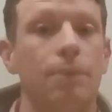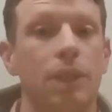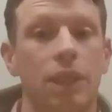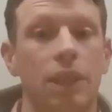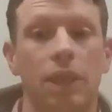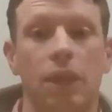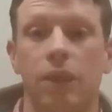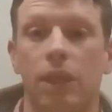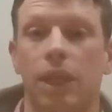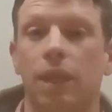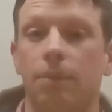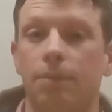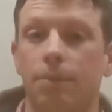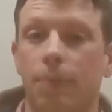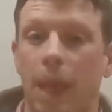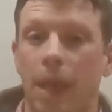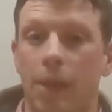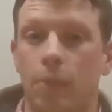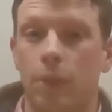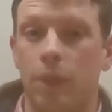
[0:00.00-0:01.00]
but they're going to get it
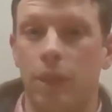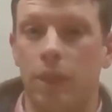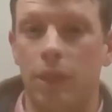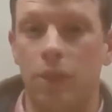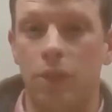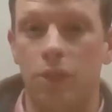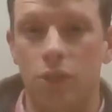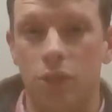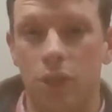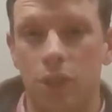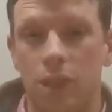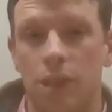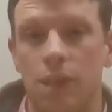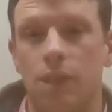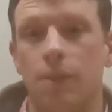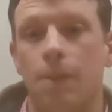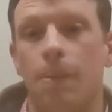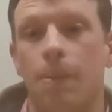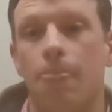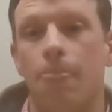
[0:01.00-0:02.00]
back with interest.